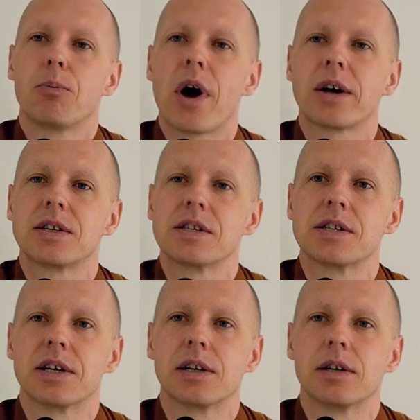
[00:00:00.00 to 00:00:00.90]

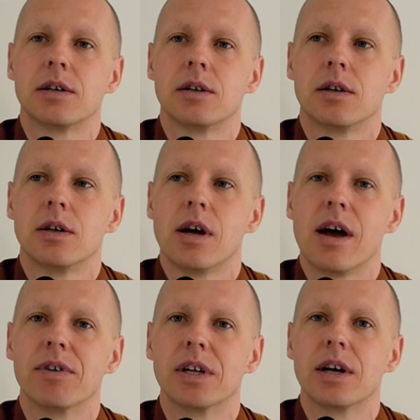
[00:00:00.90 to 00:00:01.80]
practicing
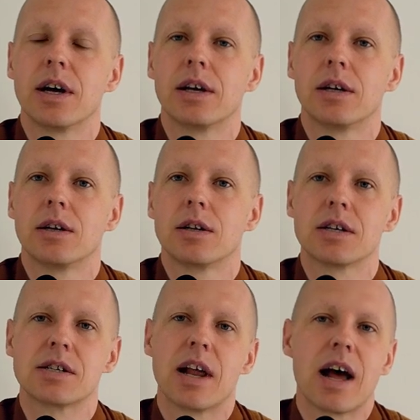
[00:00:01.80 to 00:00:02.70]
every day?
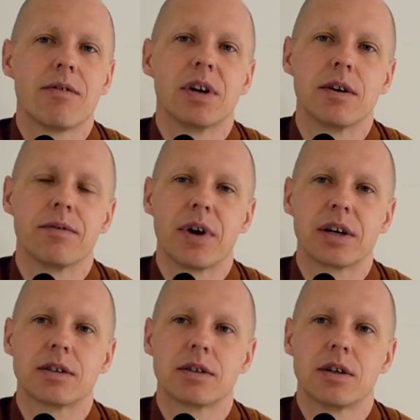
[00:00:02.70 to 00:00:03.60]
Does it have any
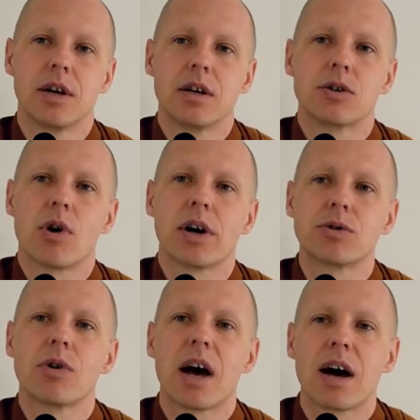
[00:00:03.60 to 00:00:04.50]
effect? Try
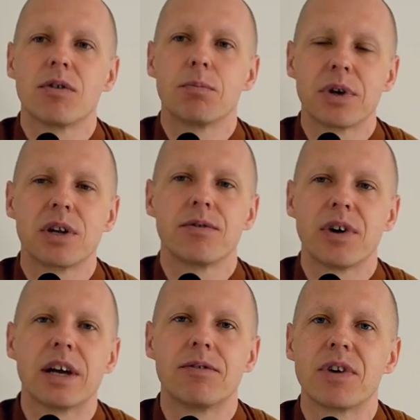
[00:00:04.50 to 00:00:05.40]
to have a bit of
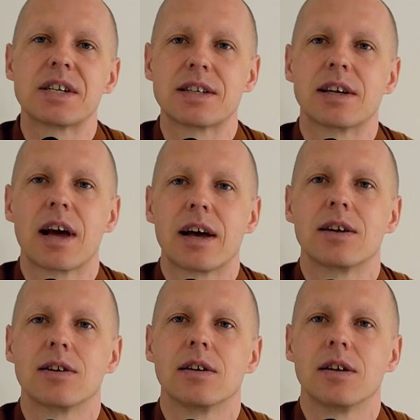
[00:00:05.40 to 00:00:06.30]
an
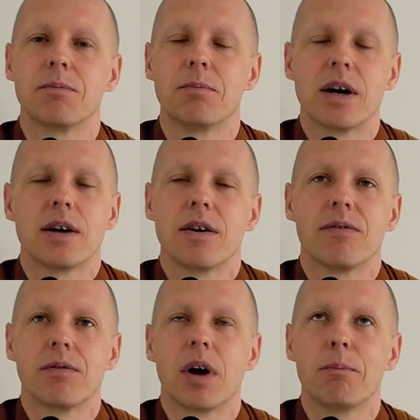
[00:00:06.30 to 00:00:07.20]
investigating
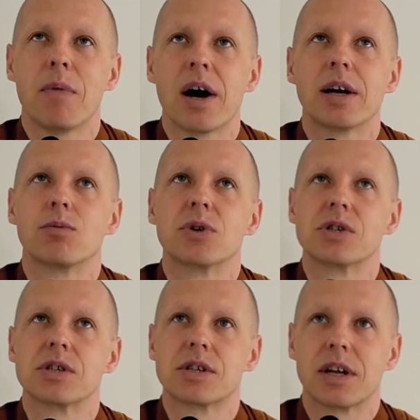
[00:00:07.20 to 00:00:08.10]
a mind
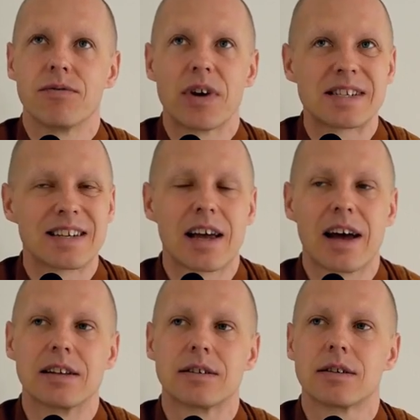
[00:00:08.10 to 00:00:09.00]
which is
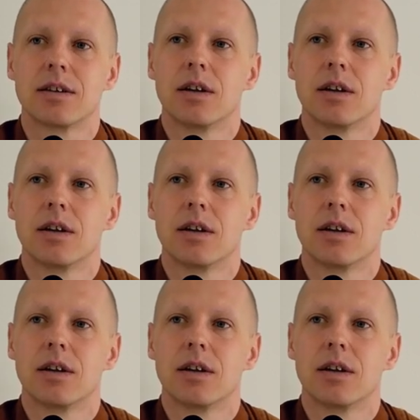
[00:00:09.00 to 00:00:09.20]
investigates.